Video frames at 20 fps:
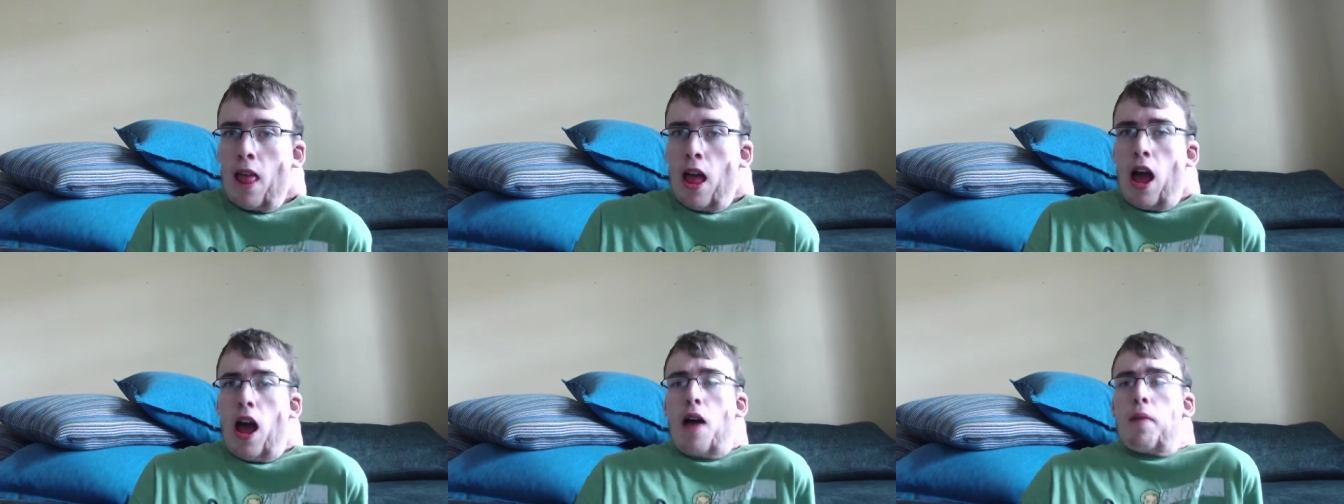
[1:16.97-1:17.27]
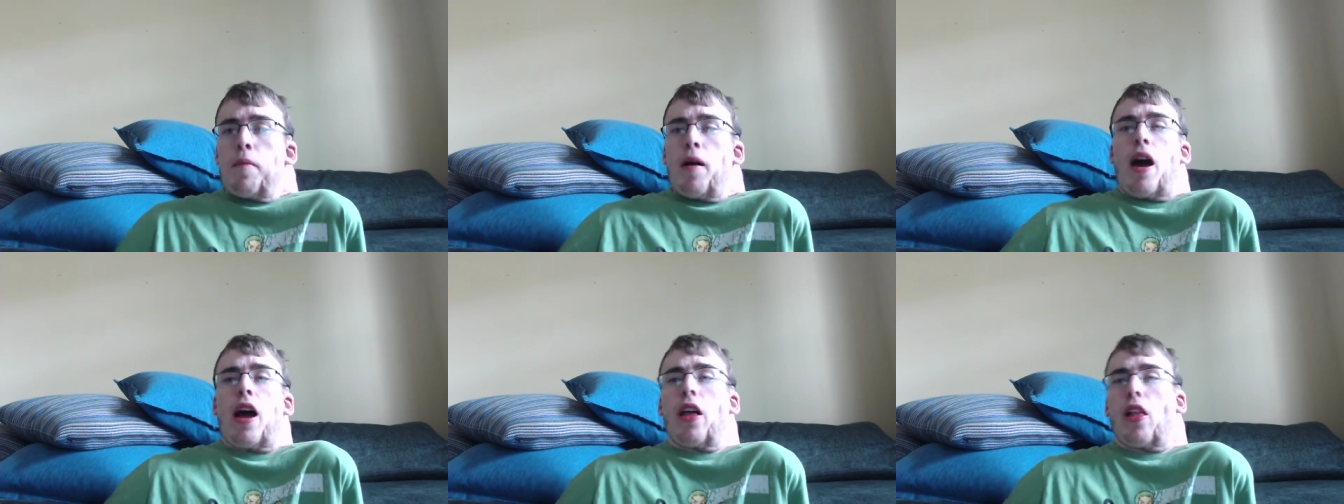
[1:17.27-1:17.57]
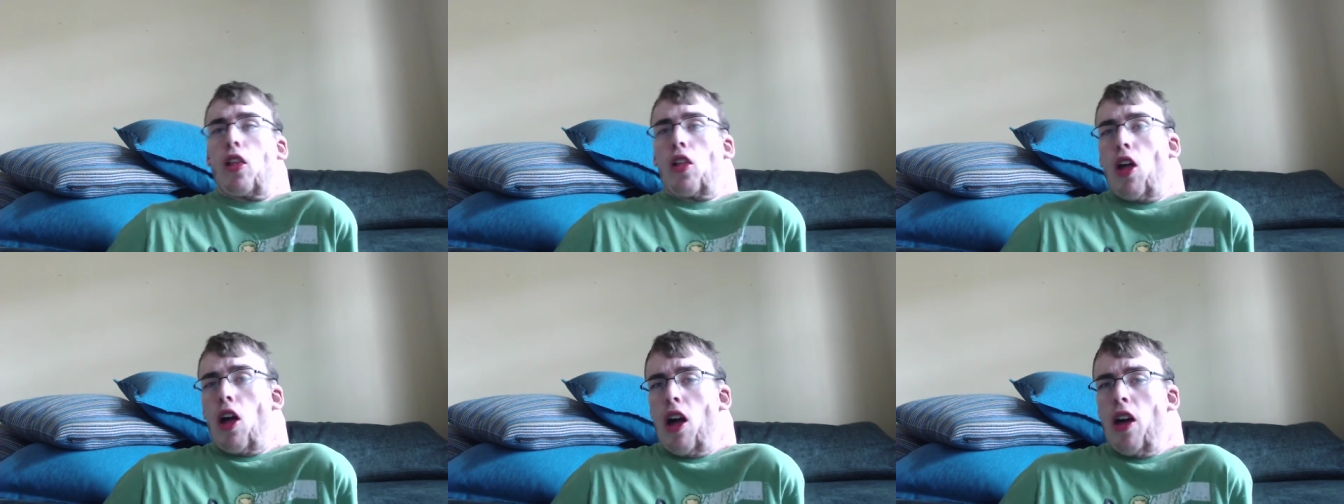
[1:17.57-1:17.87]
Um, I
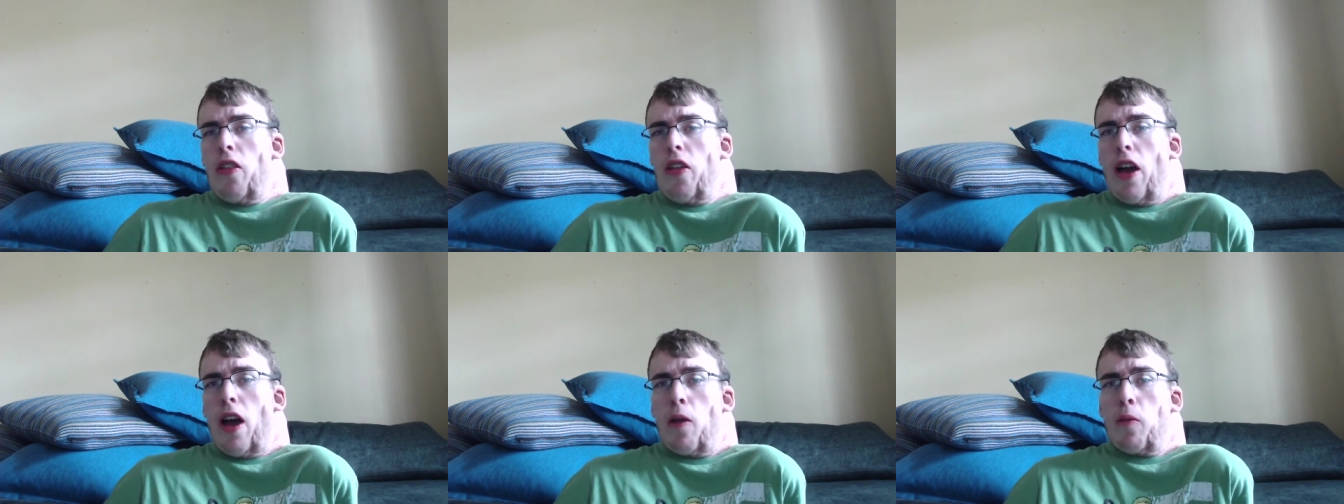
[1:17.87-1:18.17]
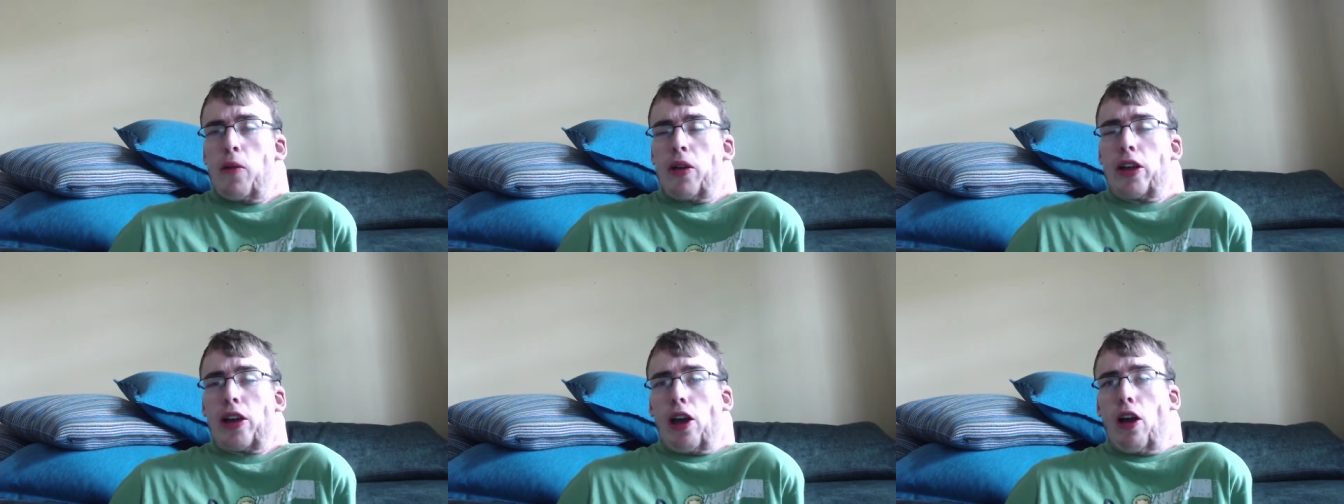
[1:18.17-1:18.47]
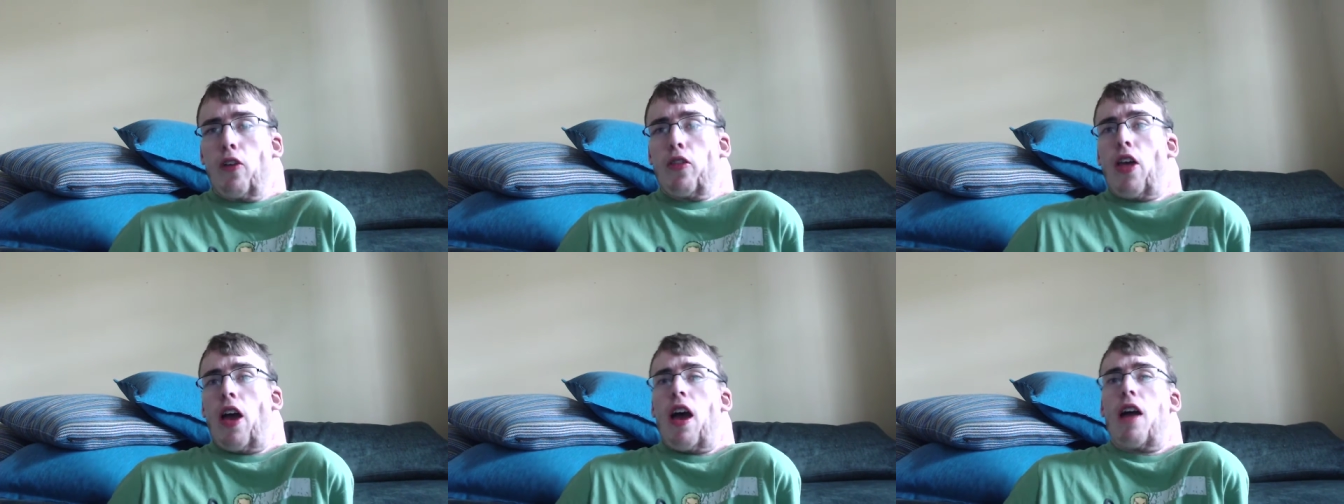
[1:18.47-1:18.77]
love how when he
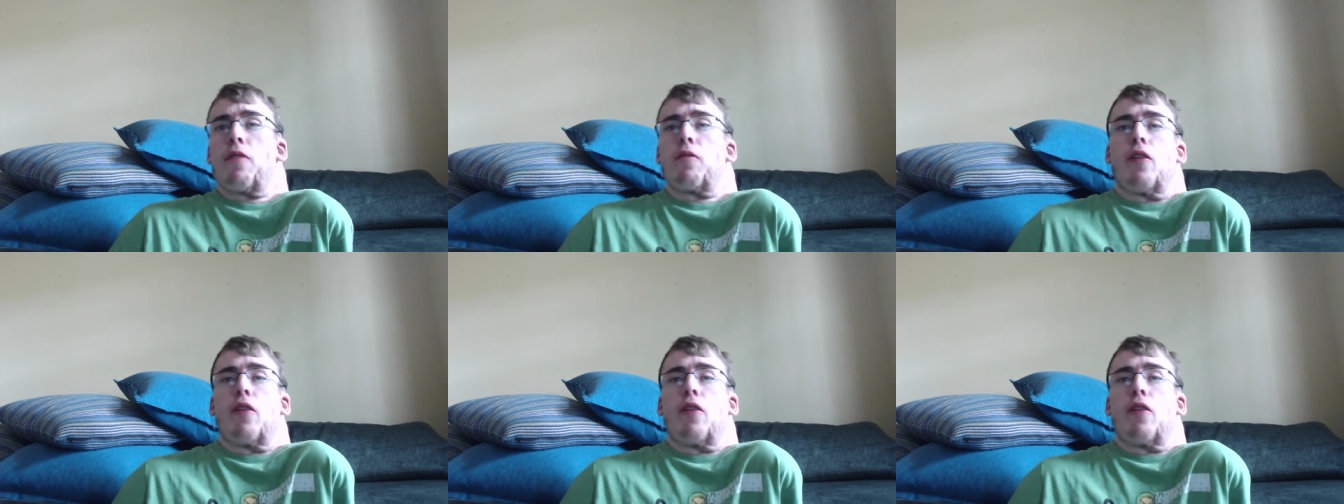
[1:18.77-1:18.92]
goes, I